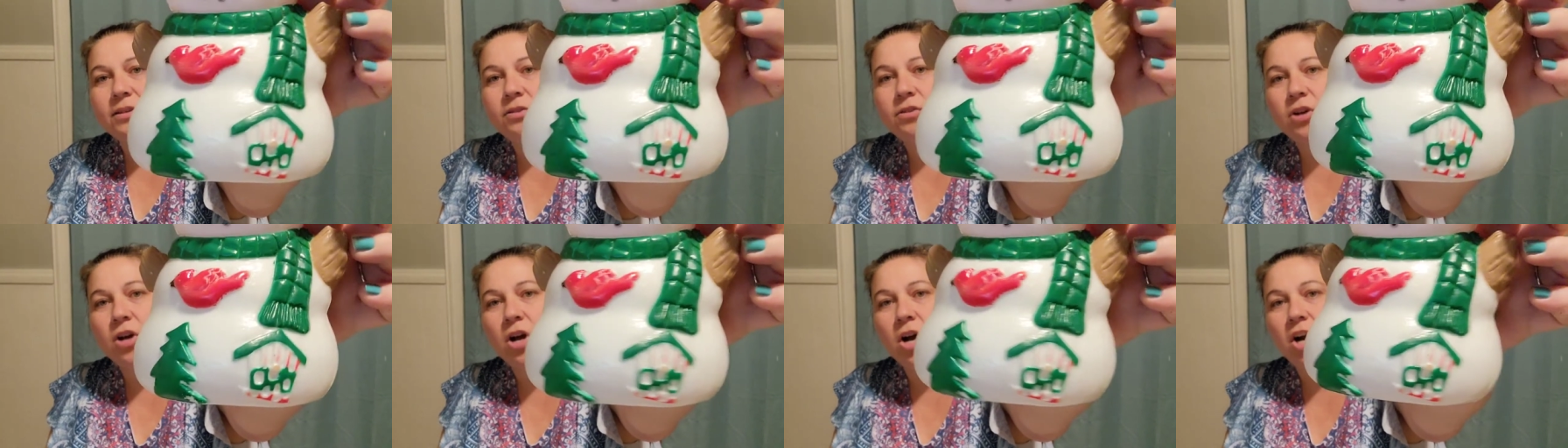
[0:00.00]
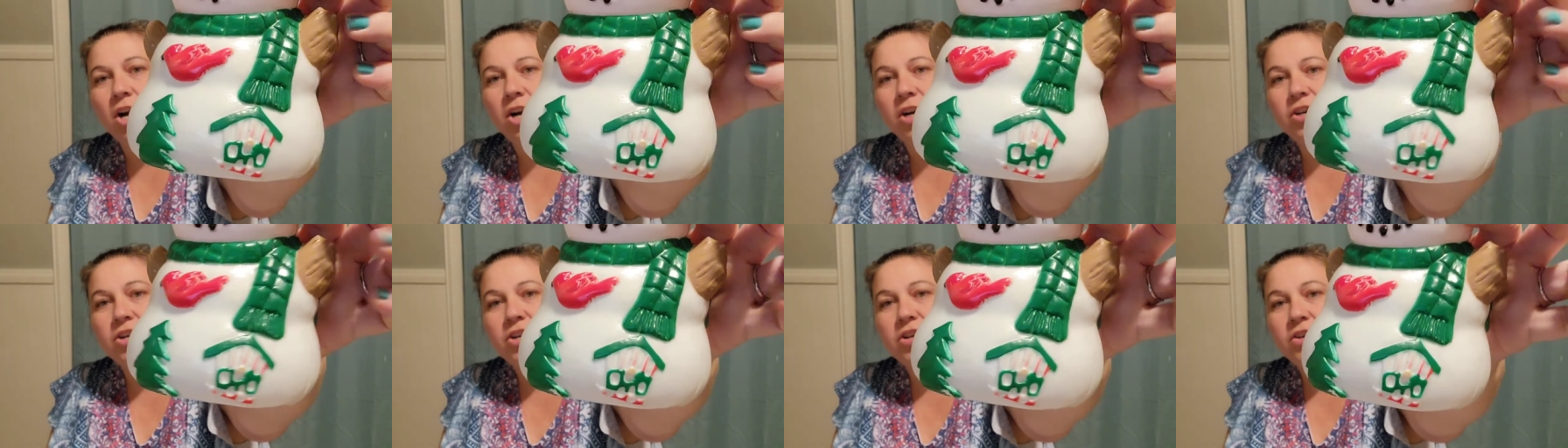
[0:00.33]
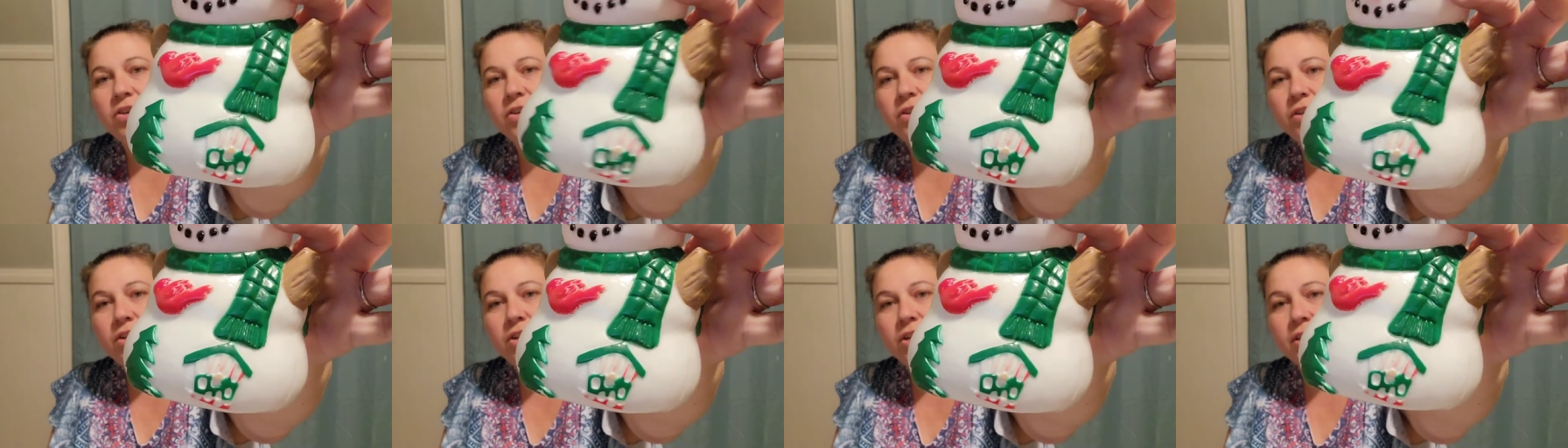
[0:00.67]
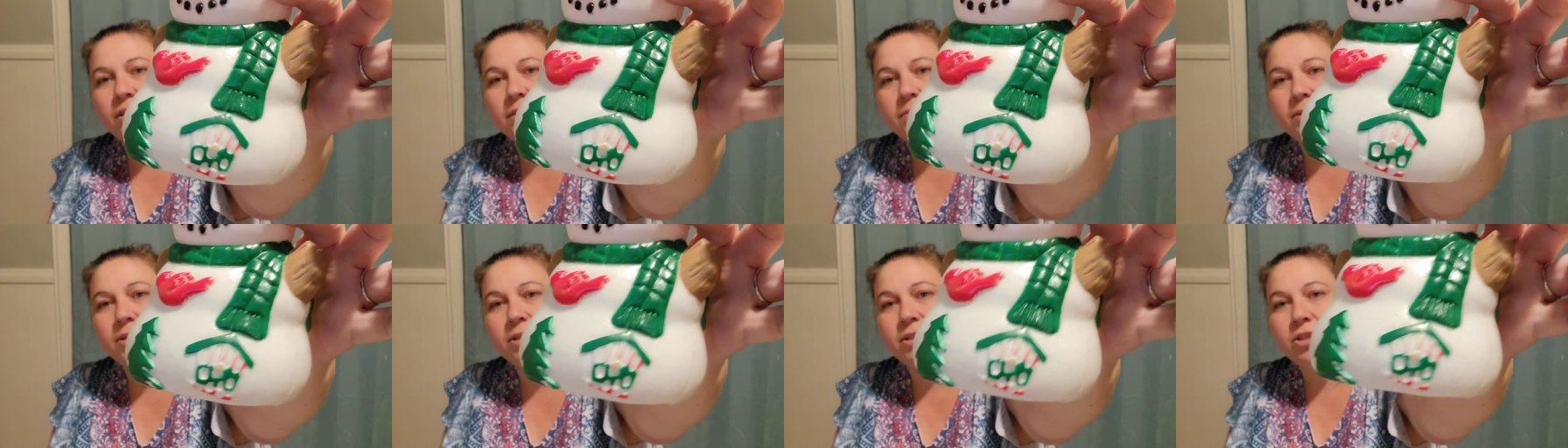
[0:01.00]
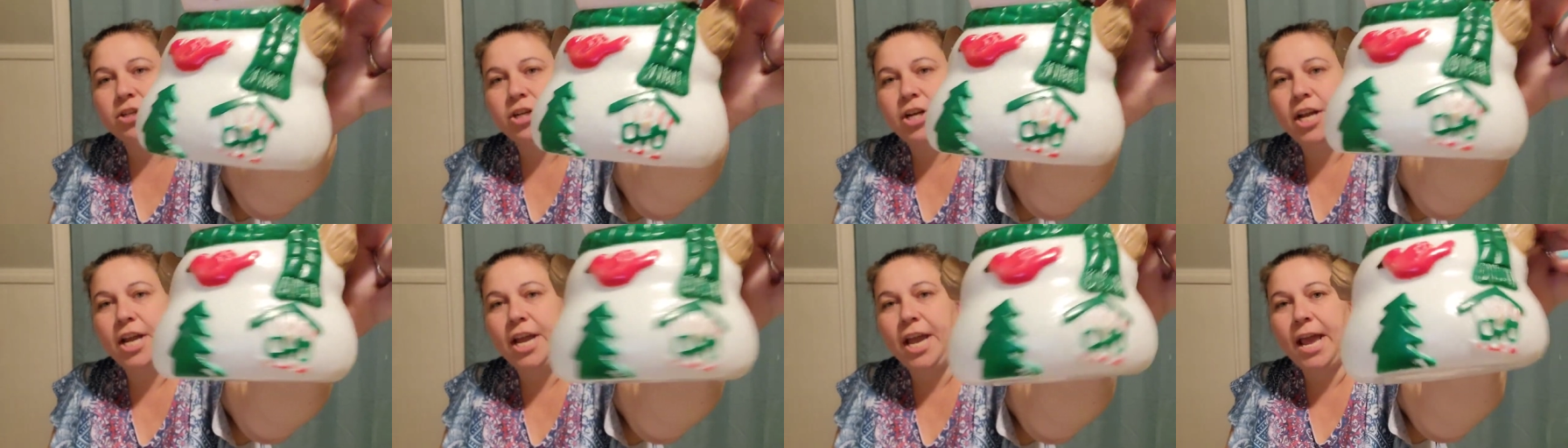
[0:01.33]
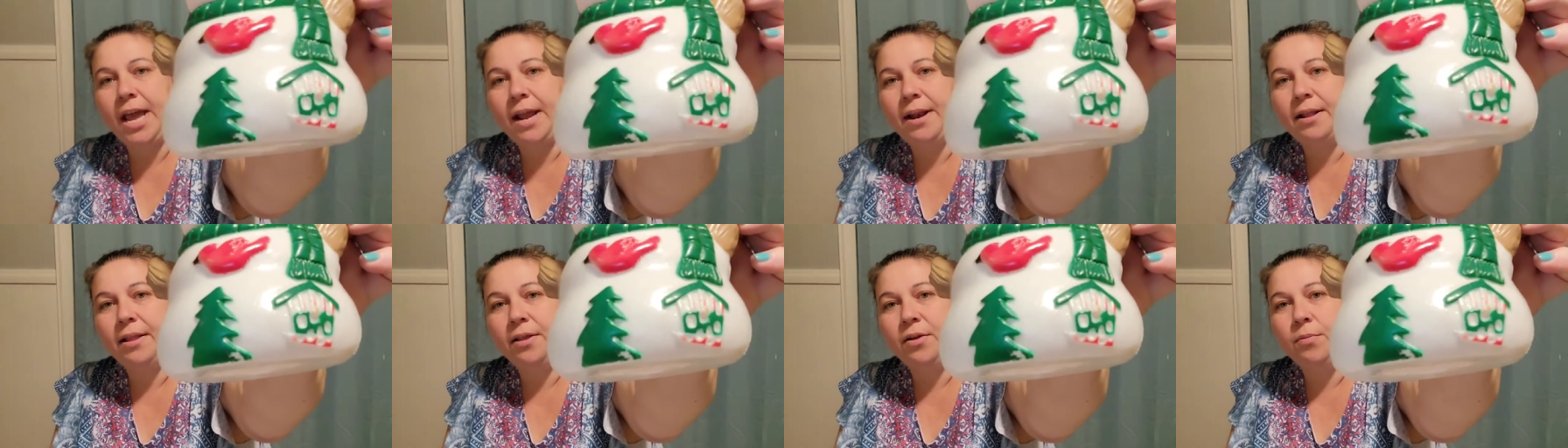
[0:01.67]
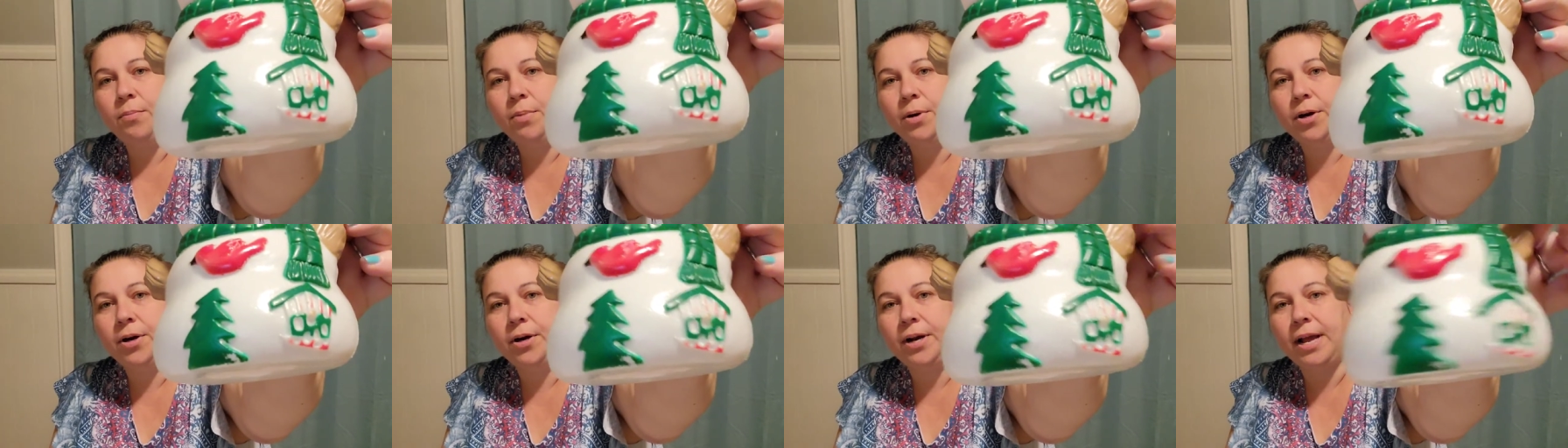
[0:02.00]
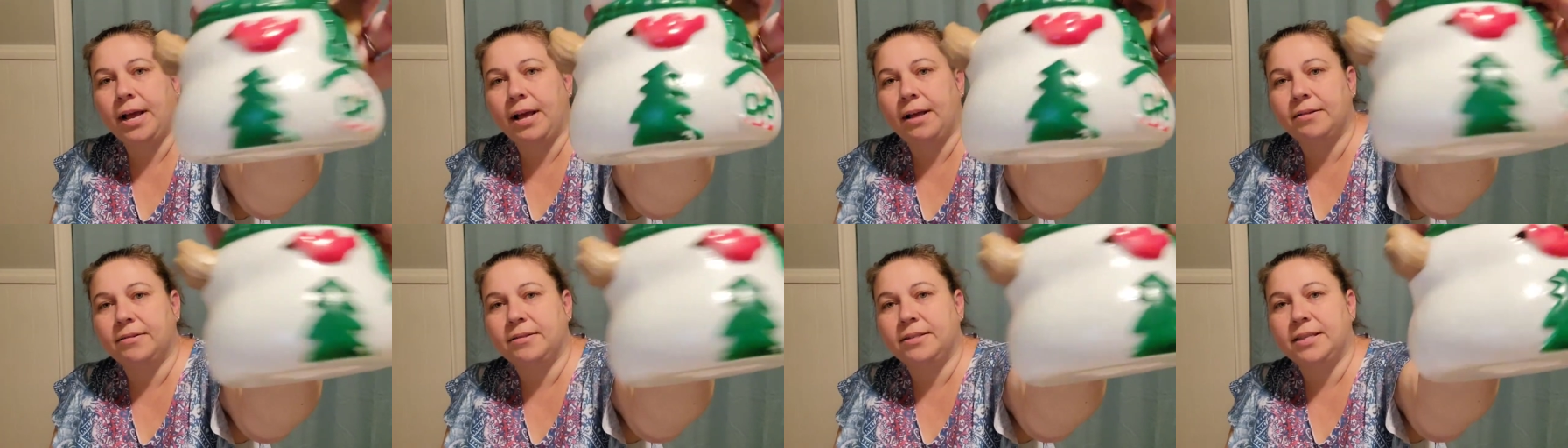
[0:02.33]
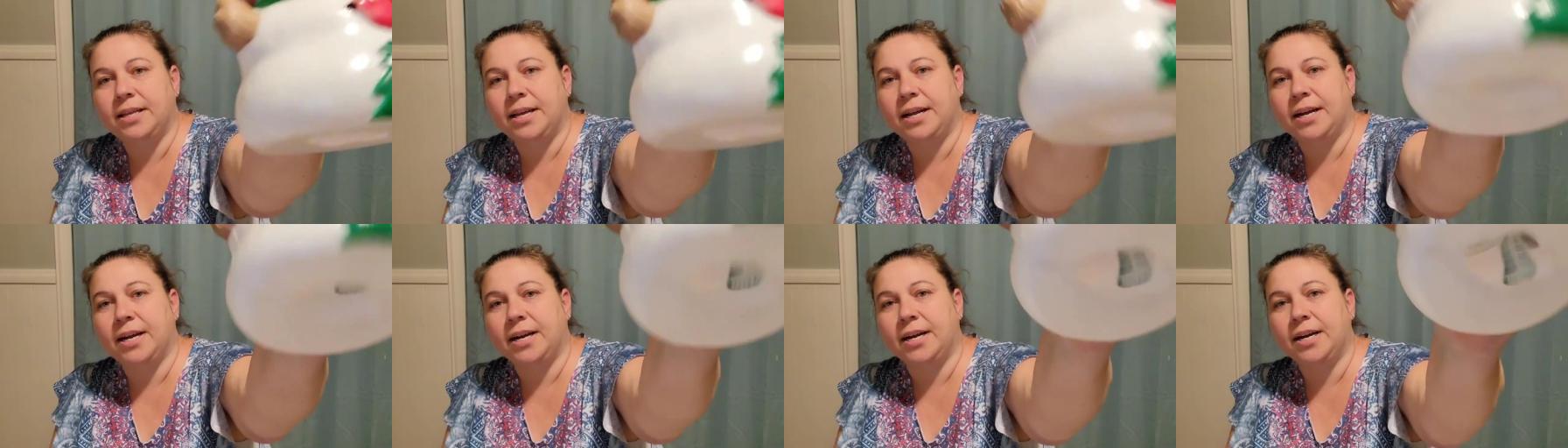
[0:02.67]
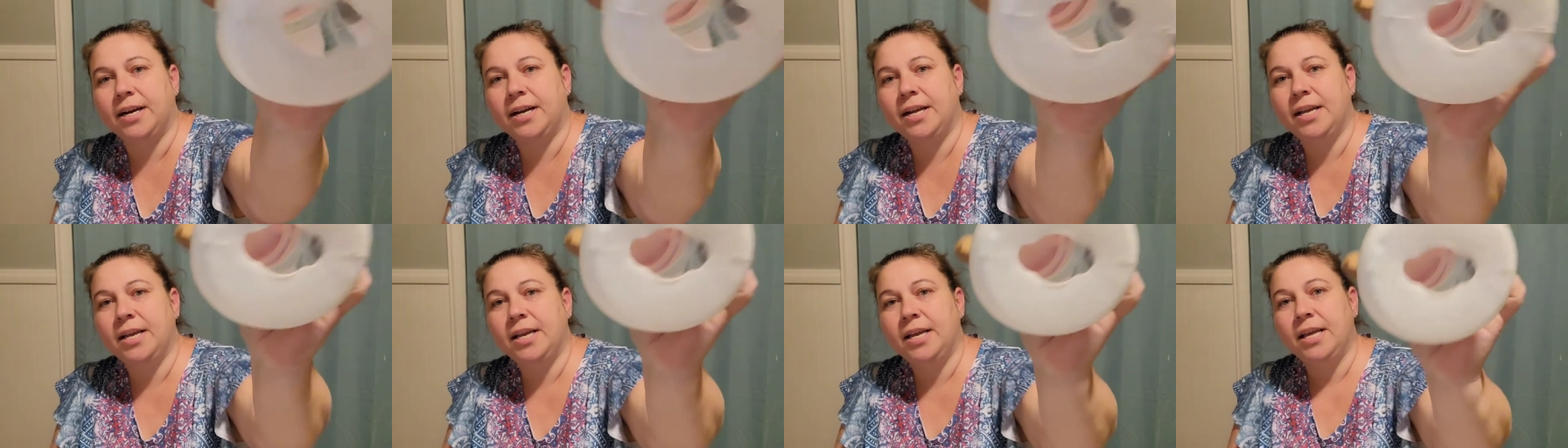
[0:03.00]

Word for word: little cardinal and Christmas tree and a little birdhouse there.